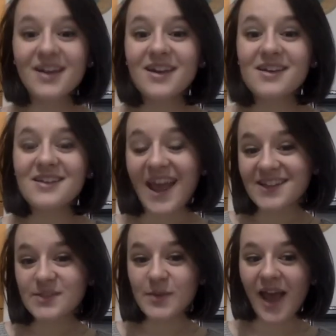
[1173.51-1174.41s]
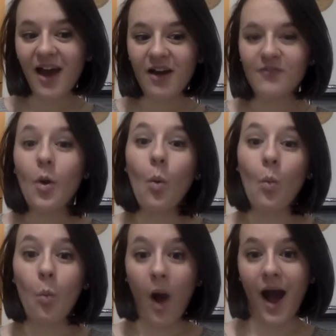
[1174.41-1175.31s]
Next we have
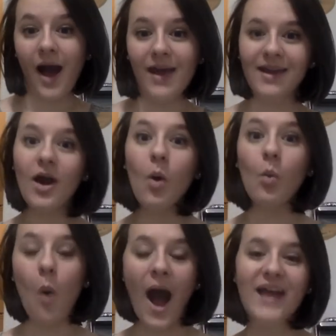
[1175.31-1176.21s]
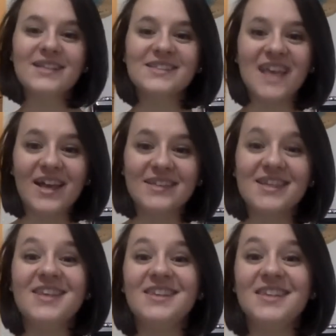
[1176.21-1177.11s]
Y. Y says
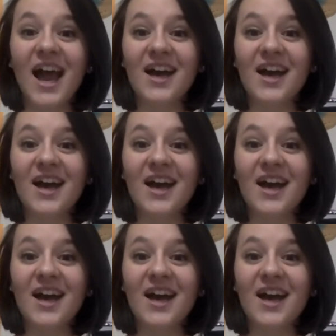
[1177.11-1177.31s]
yeah.